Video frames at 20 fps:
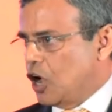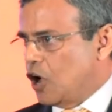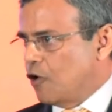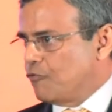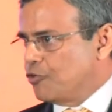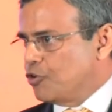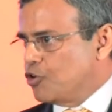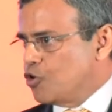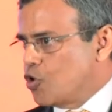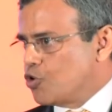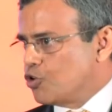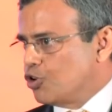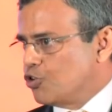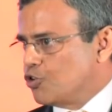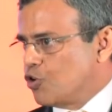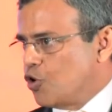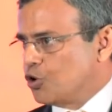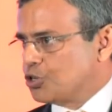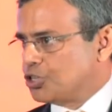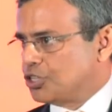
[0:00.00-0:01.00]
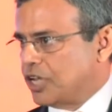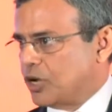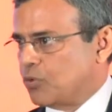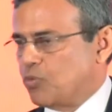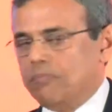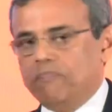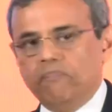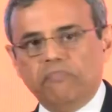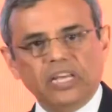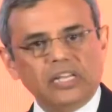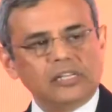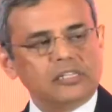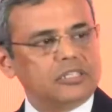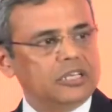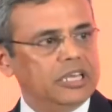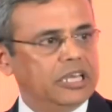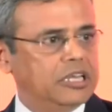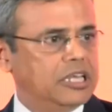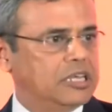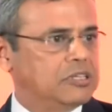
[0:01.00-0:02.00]
of rural roads that were built
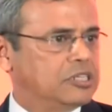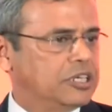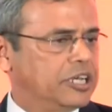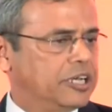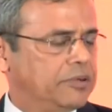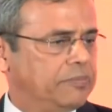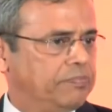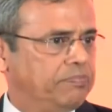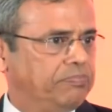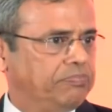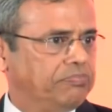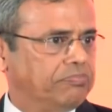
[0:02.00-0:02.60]
in India.